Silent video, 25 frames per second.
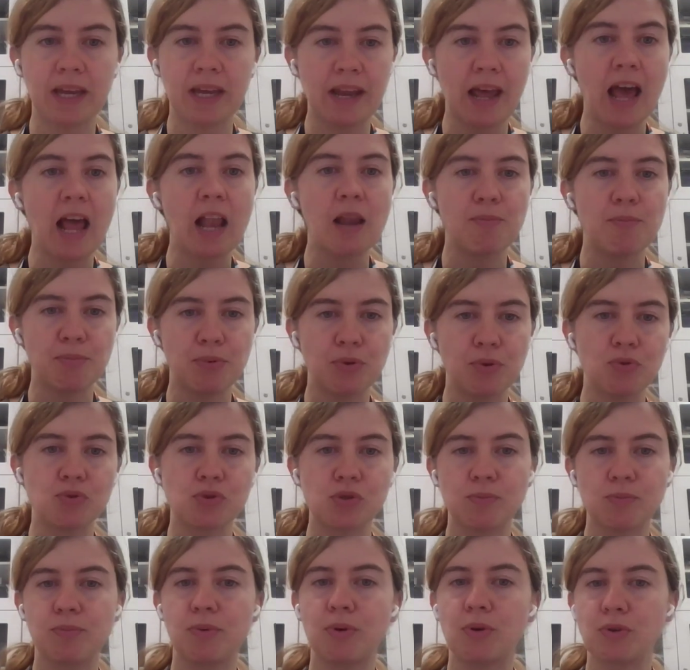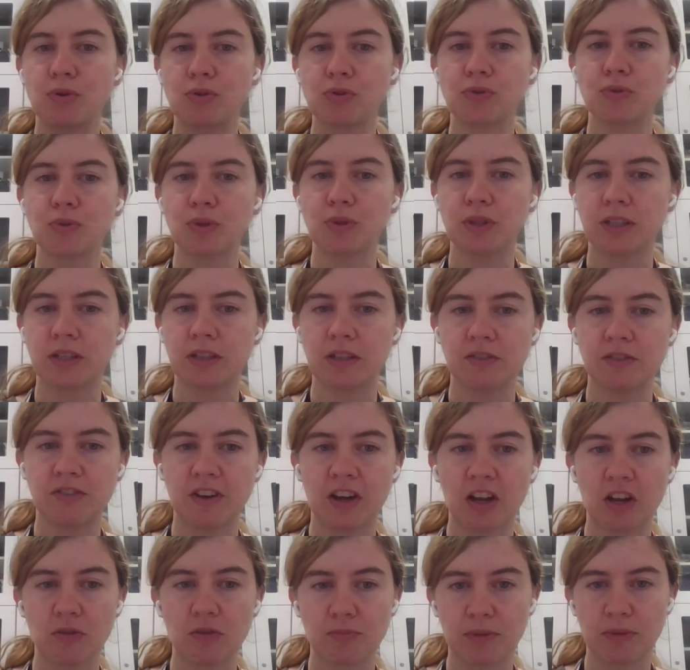help you, support you in the
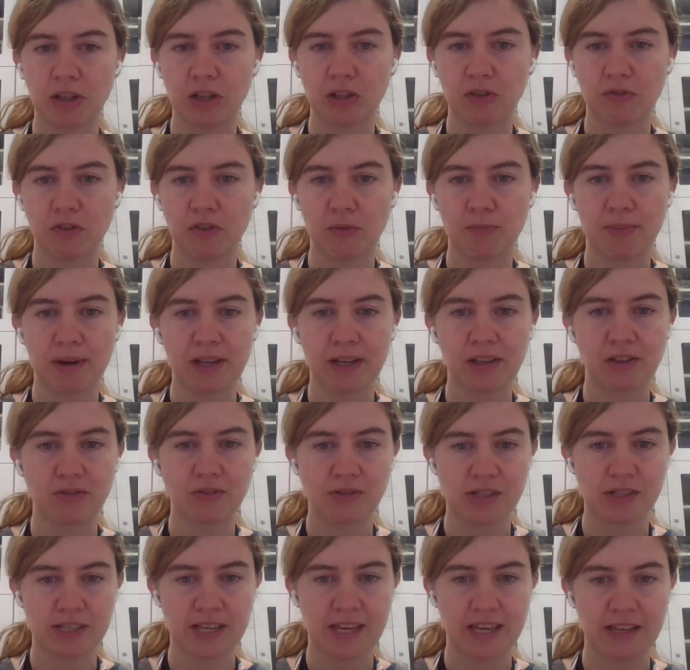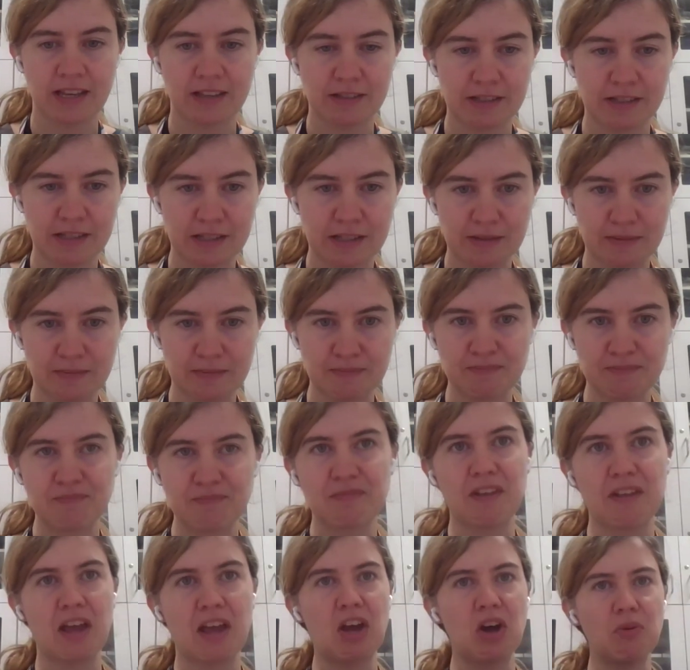development of your Python skills.
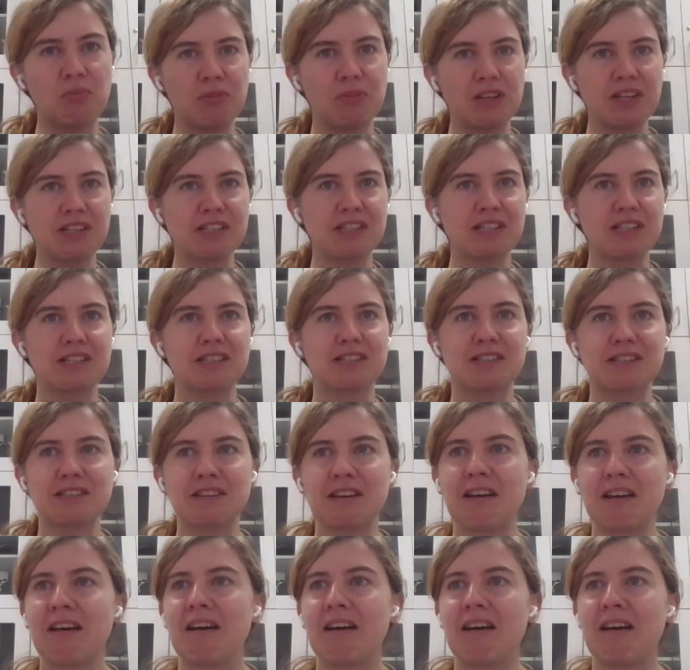I hope this is